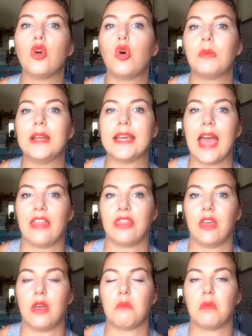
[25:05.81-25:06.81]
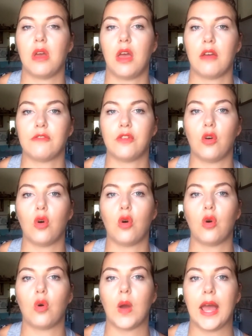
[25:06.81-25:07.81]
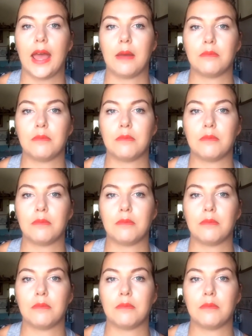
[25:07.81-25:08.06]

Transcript: normally get them for